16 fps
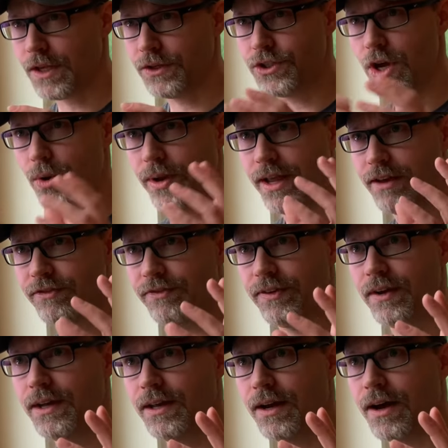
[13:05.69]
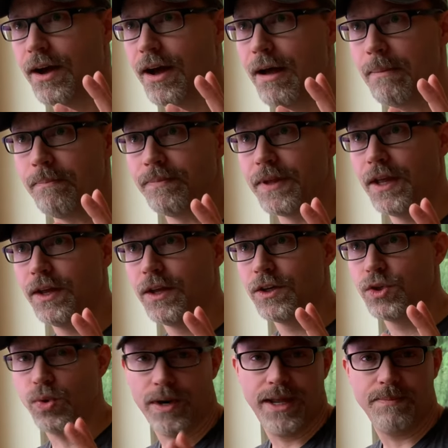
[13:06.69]
So if um,
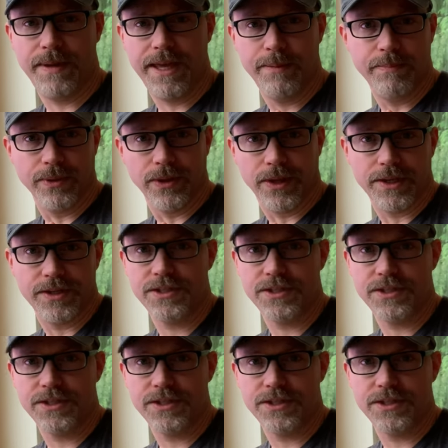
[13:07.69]
twenty people